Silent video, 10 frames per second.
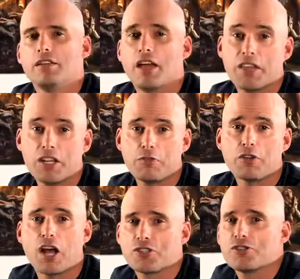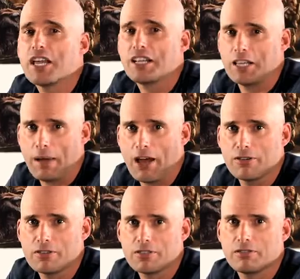And then you've got your daily
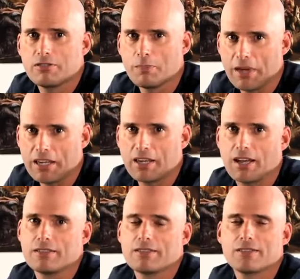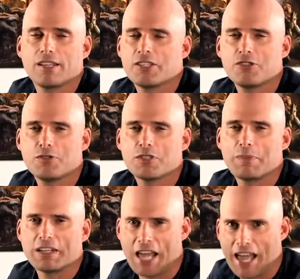powers, your big guns that let you do
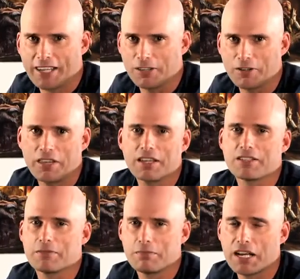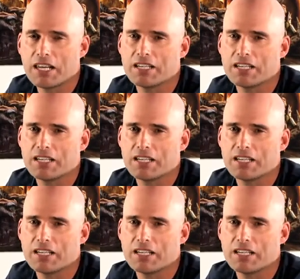spectacular things and mighty